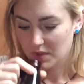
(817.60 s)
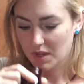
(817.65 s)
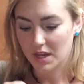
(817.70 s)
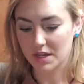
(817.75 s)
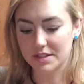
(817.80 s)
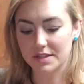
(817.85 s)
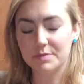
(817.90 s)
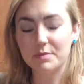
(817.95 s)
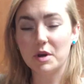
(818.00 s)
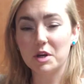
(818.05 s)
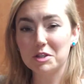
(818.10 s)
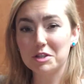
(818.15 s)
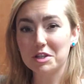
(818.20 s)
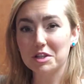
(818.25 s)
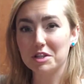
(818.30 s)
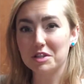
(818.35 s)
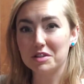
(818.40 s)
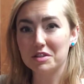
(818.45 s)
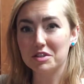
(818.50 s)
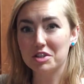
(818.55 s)
It smells a
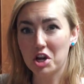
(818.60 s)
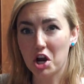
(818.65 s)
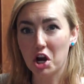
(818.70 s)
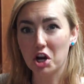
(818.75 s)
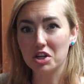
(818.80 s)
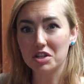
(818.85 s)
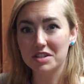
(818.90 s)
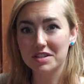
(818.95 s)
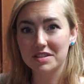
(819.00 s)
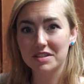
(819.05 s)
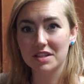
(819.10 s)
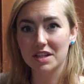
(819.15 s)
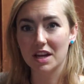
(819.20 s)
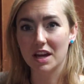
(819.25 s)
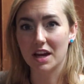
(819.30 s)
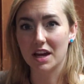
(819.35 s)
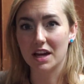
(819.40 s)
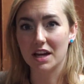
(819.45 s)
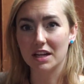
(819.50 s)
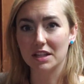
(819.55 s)
little tart,
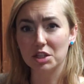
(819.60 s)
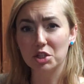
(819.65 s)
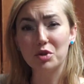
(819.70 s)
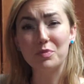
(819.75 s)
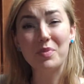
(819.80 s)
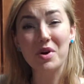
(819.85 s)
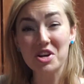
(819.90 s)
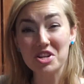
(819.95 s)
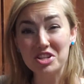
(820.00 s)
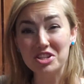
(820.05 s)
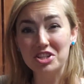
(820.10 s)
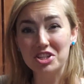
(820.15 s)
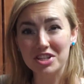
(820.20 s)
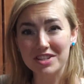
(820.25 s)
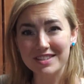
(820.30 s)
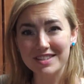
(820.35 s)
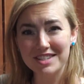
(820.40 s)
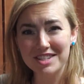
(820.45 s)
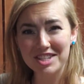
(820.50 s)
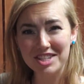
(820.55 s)
a little
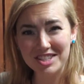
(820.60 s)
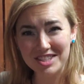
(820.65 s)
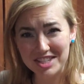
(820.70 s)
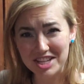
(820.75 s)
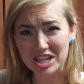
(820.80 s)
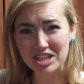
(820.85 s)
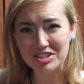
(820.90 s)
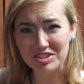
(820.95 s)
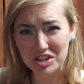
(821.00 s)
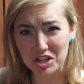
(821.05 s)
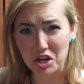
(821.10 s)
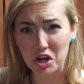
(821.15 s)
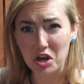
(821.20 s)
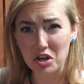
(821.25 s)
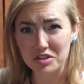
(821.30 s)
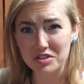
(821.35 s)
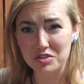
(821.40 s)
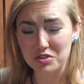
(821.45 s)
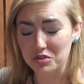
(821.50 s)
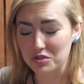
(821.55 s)
pungent, stings the
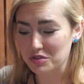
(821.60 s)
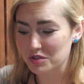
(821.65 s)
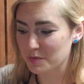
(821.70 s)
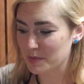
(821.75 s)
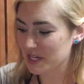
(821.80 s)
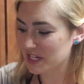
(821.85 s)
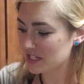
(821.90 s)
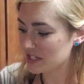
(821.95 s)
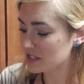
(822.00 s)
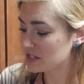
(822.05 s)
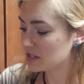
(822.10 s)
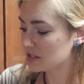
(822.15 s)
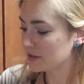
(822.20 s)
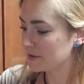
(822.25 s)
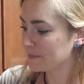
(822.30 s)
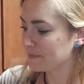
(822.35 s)
nostrils a bit.